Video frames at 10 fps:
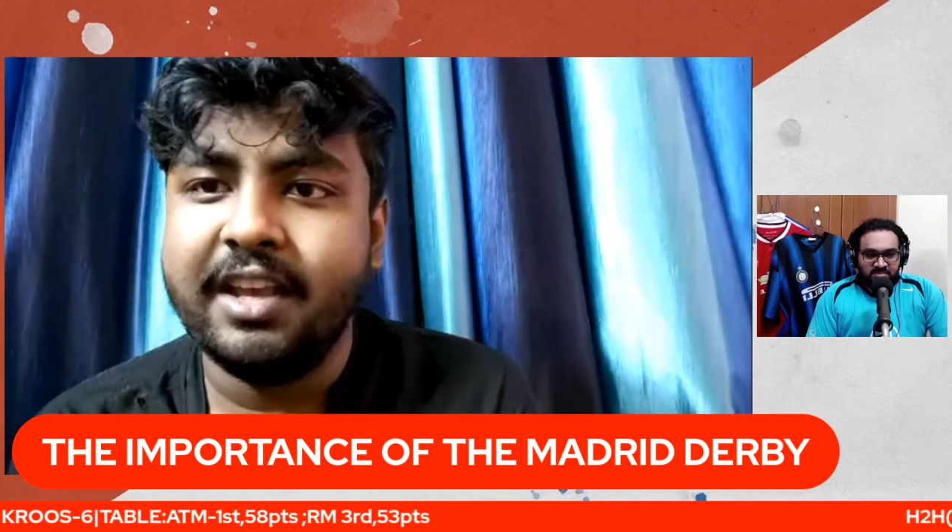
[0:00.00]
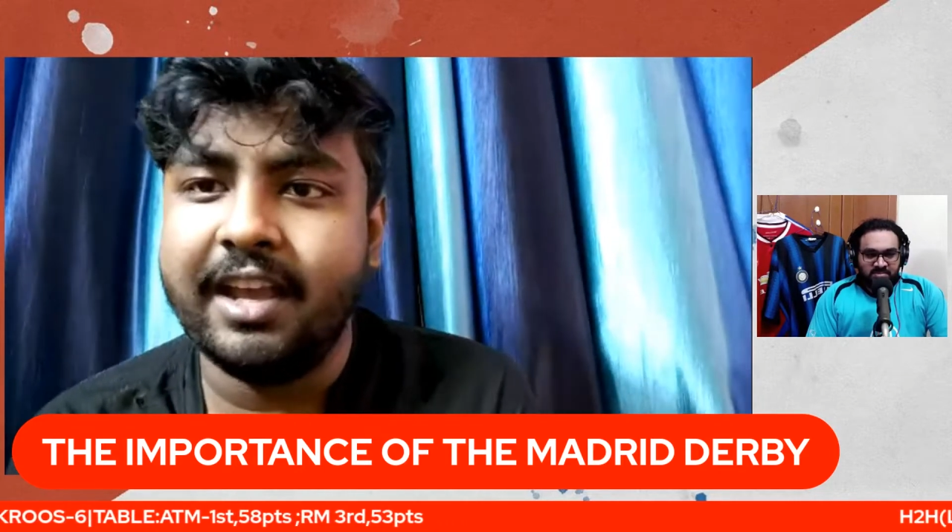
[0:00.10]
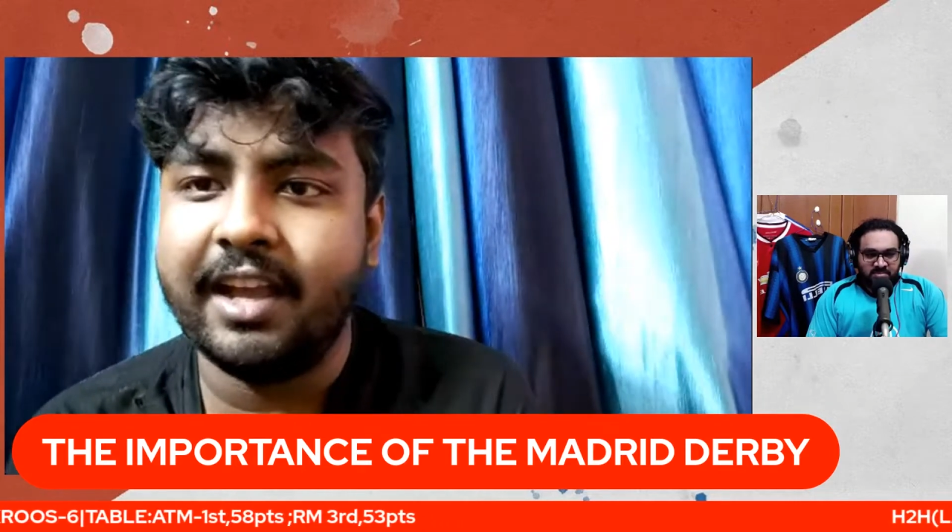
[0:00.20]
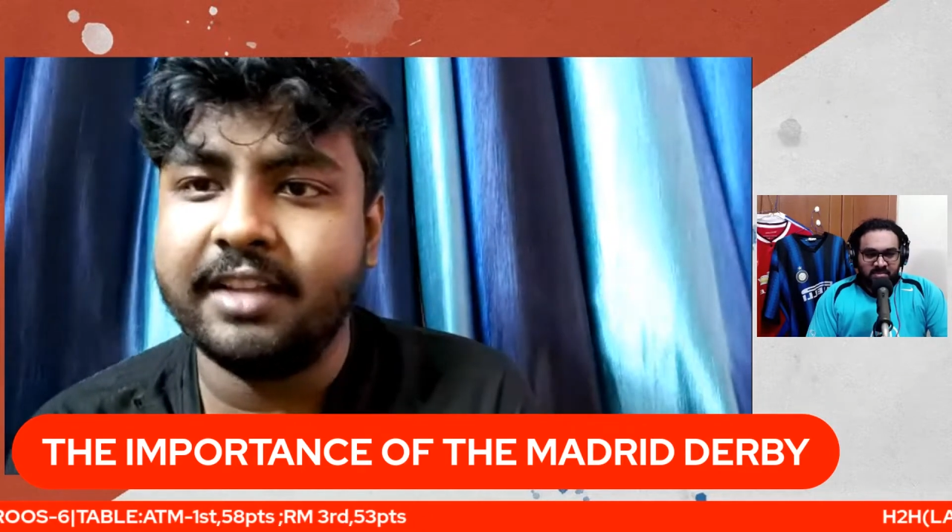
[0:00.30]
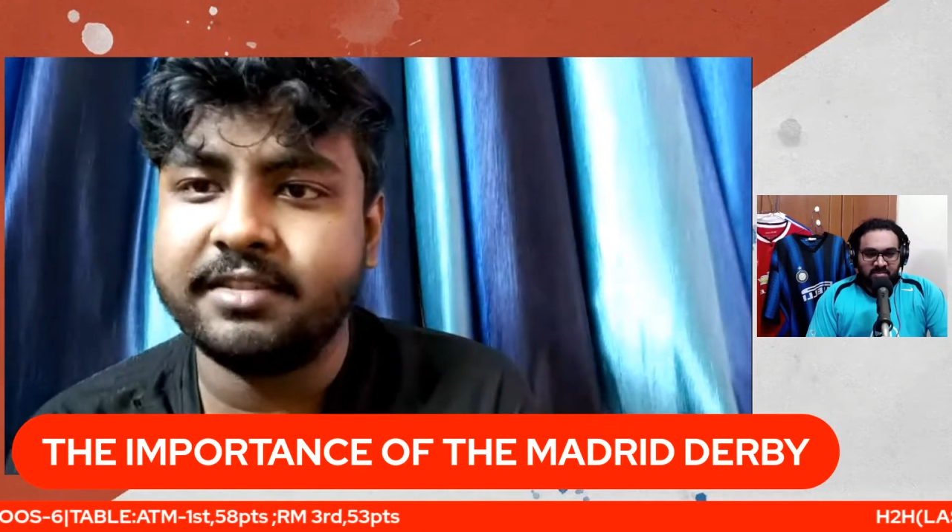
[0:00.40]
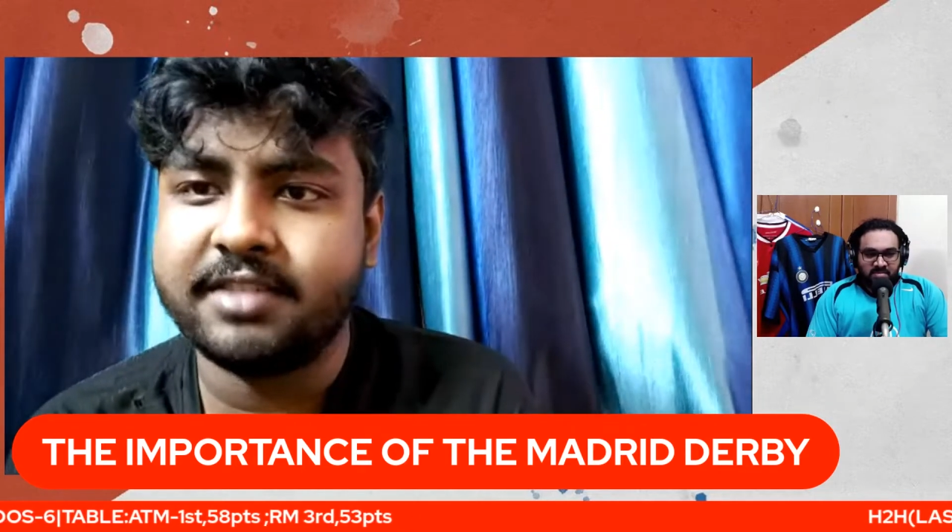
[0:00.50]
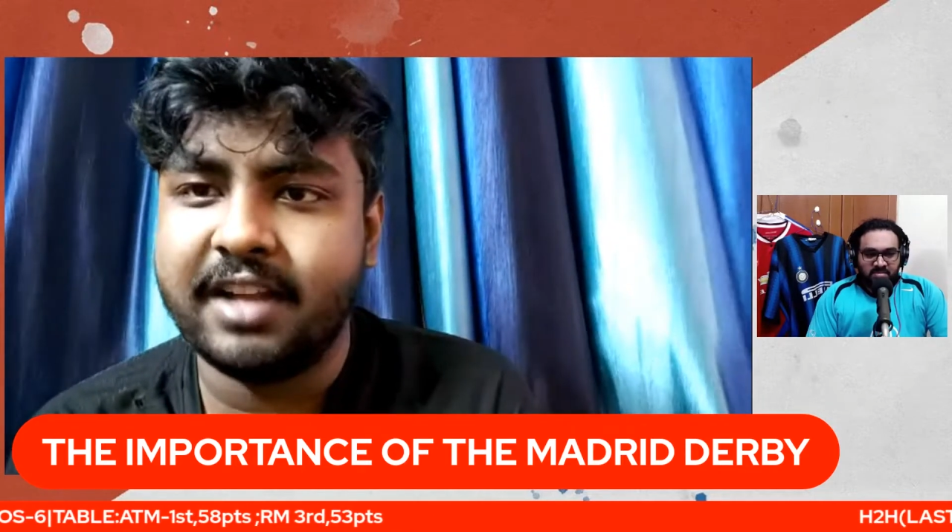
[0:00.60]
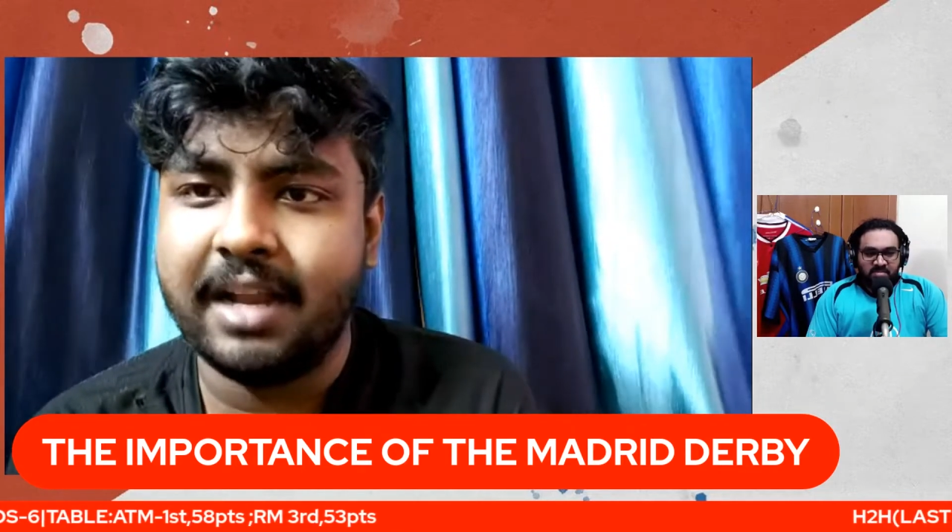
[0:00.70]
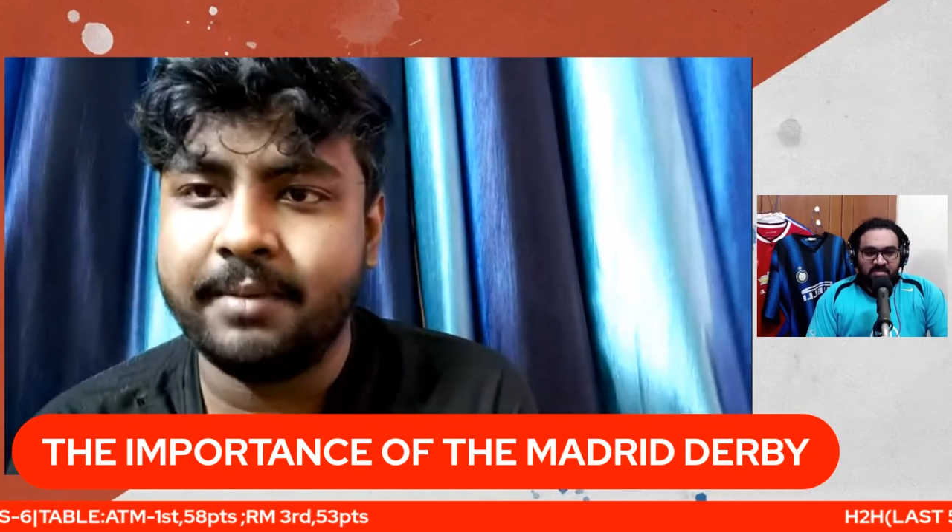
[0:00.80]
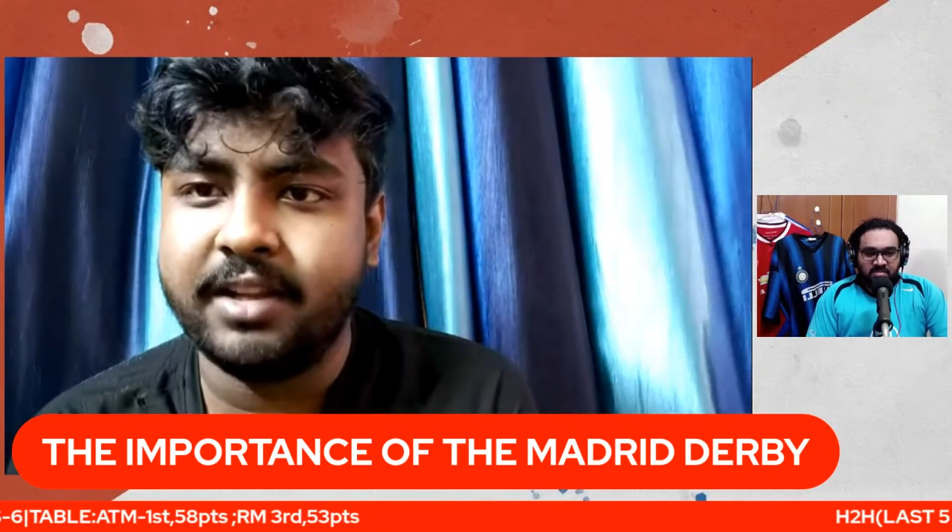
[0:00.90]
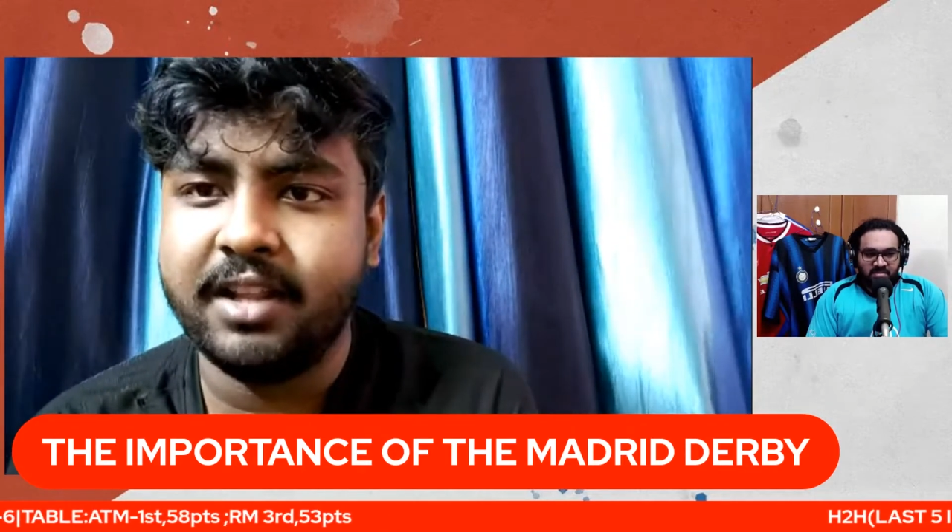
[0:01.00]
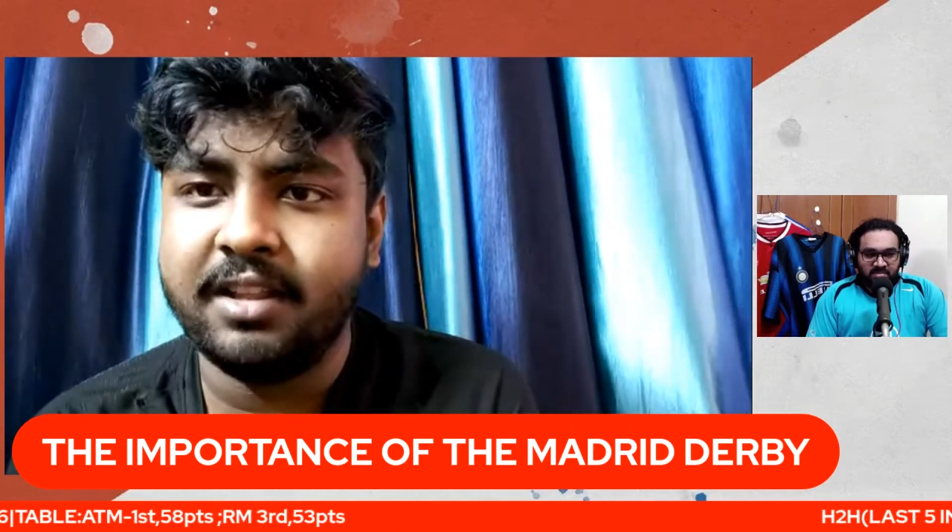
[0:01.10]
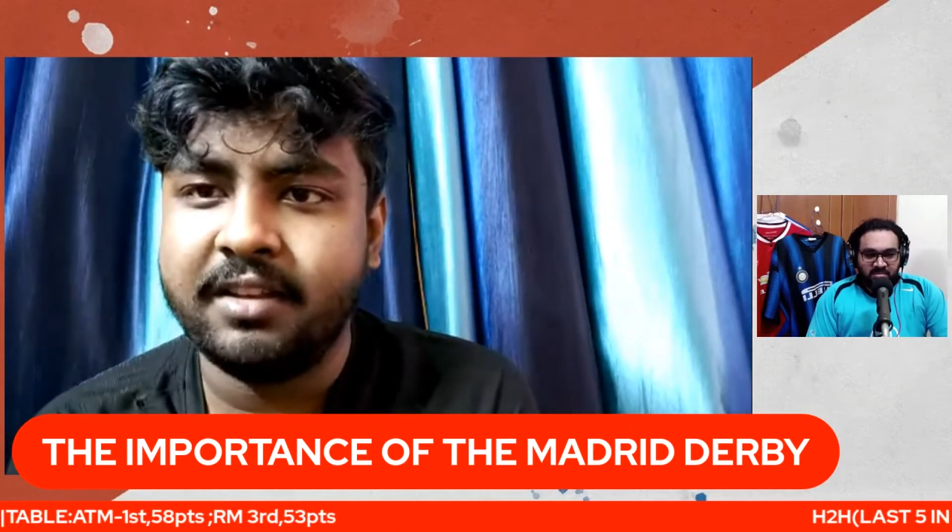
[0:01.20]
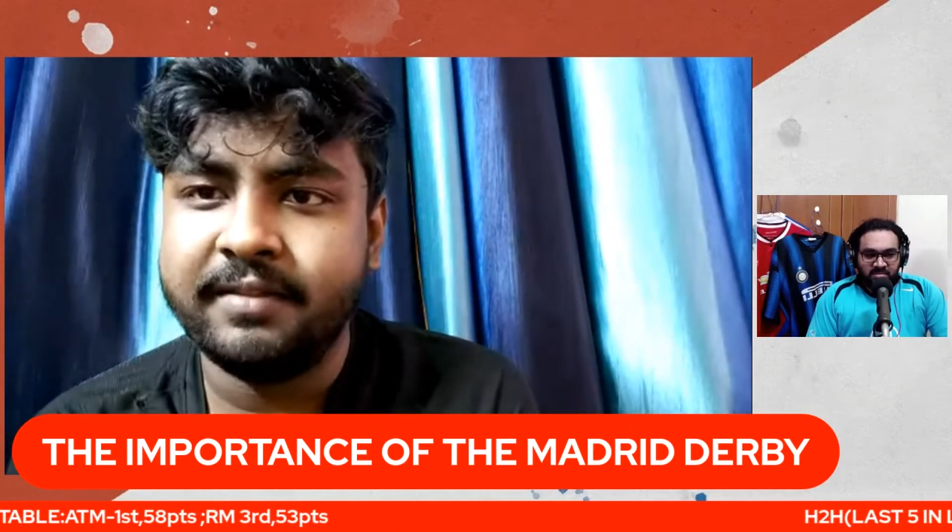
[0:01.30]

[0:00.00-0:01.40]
against Real Madrid.